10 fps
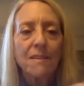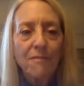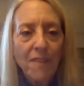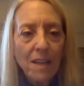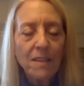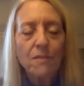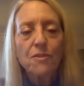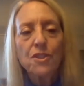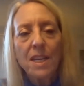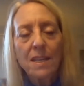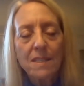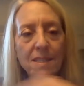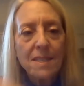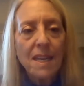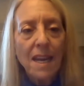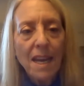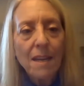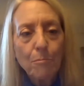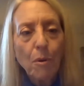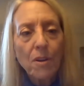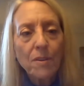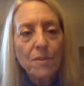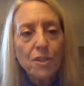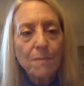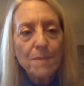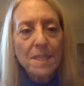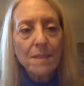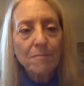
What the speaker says: value chains, and partnerships.